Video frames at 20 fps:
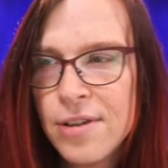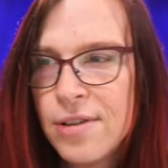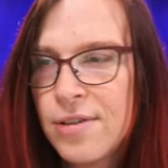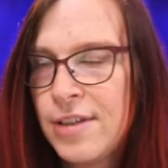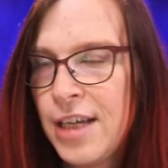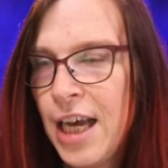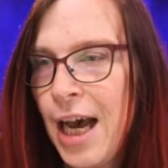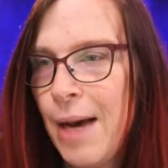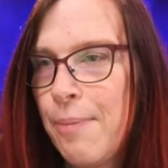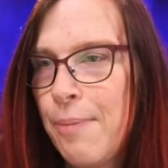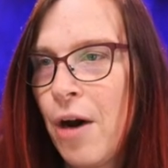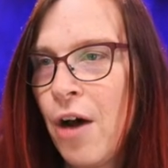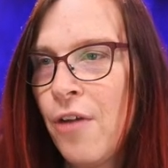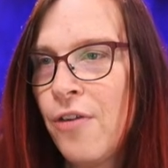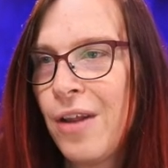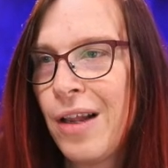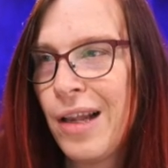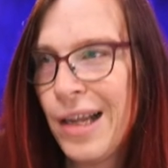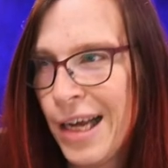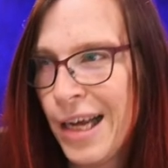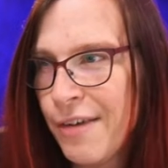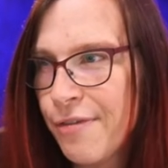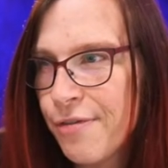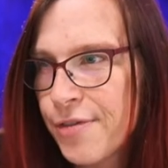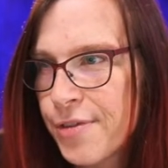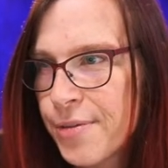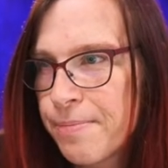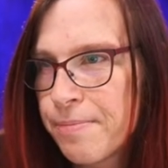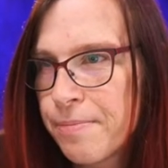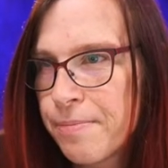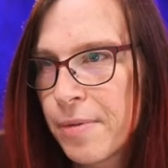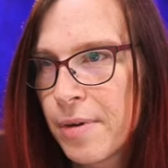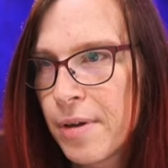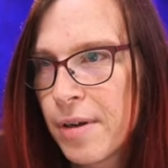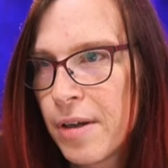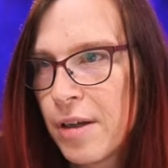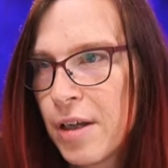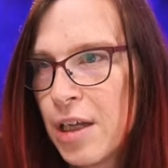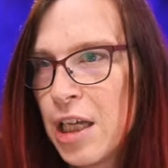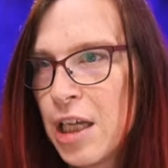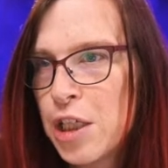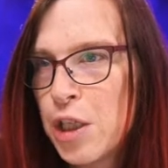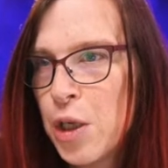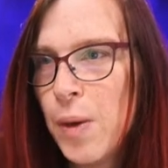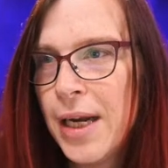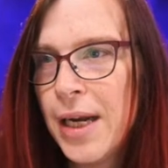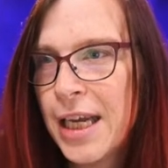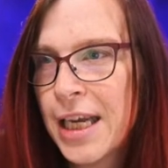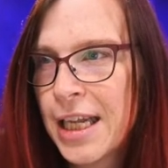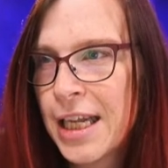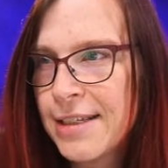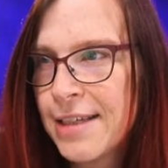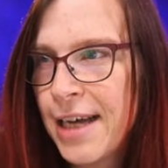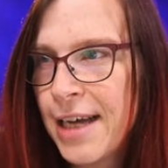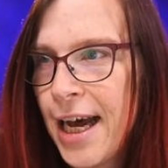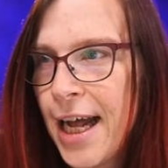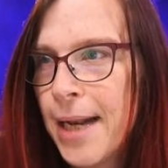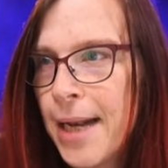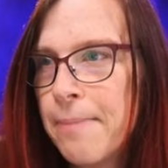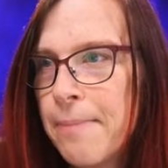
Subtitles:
tab on the left. Go ahead and click that.